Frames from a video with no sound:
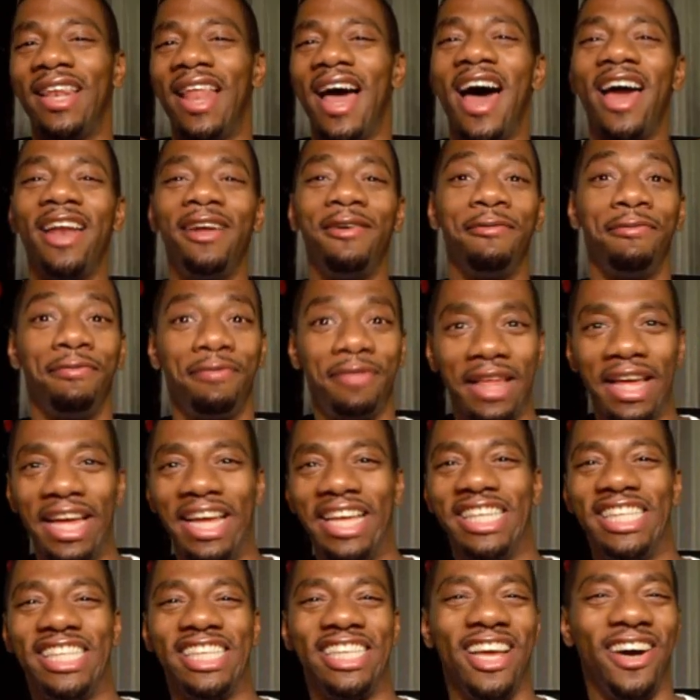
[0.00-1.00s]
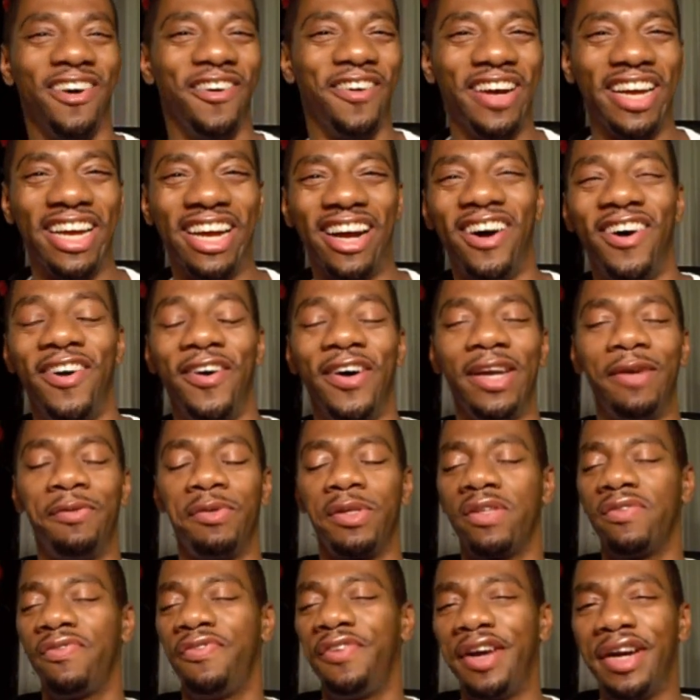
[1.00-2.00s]
So there was a lot of things
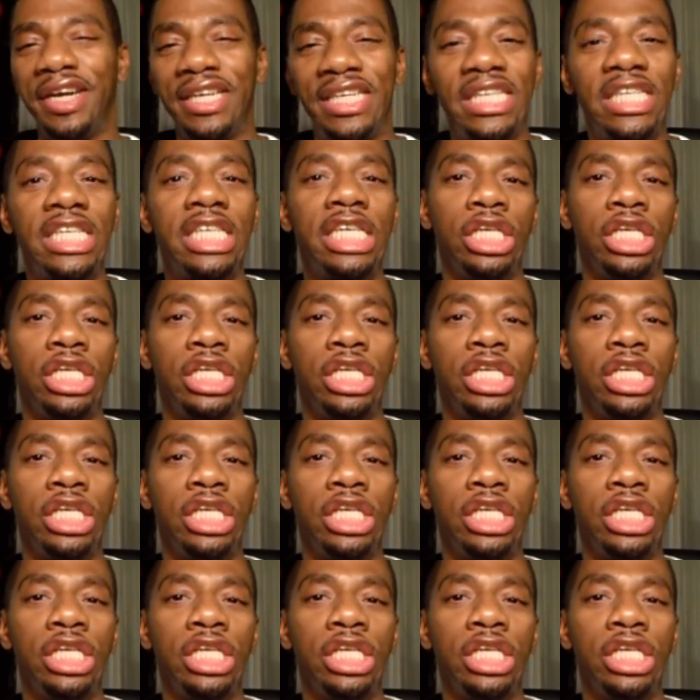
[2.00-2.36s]
going on.